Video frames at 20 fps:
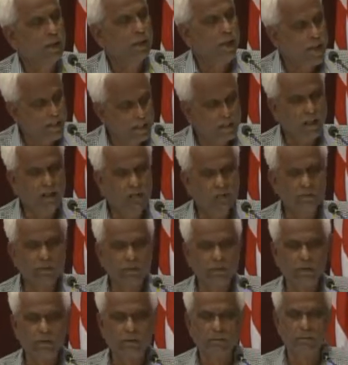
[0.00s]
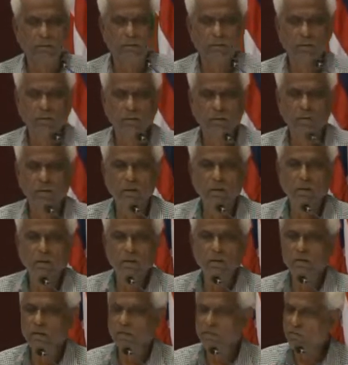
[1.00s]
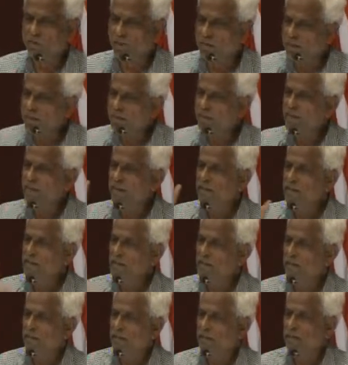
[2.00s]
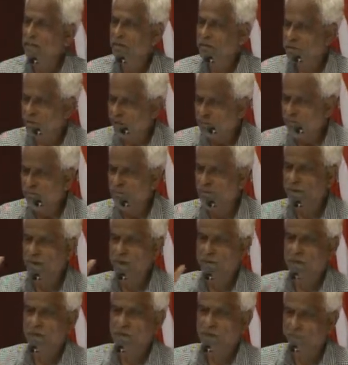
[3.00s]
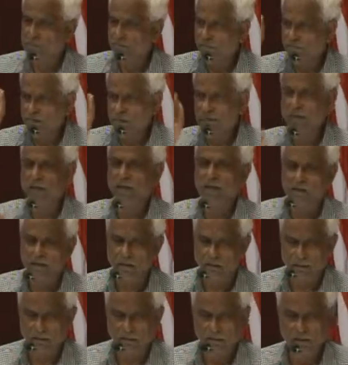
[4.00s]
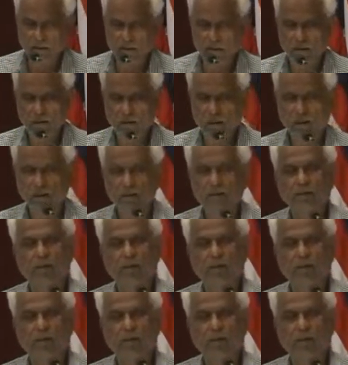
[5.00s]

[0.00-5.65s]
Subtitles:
and Laotian. The word is samphan, sambandha in